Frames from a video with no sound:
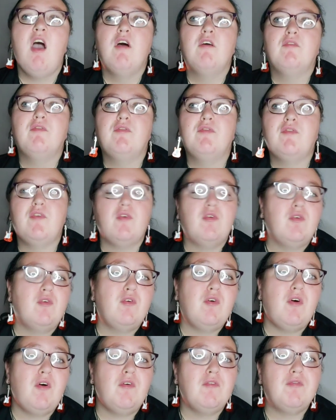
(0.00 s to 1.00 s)

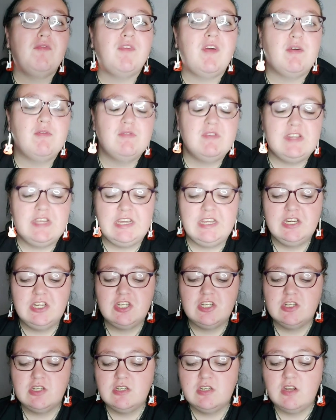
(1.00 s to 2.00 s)
for
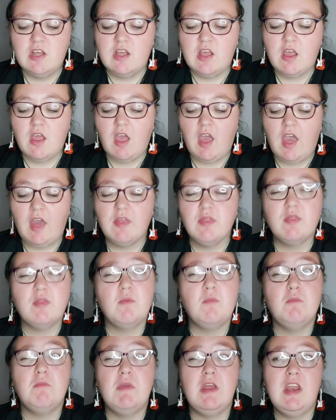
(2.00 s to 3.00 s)
foundation at the
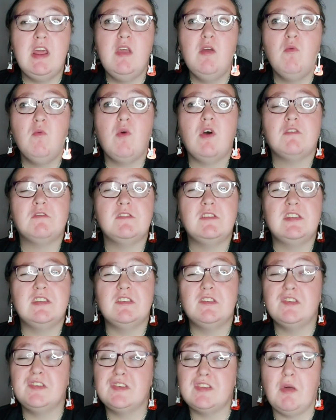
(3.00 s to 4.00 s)
minute, whilst
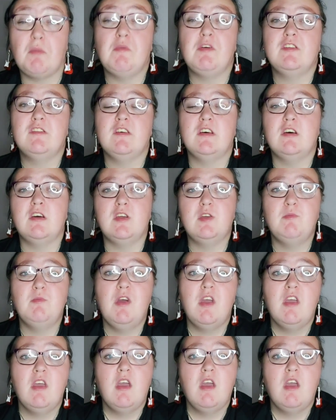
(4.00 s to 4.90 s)
it's summertime,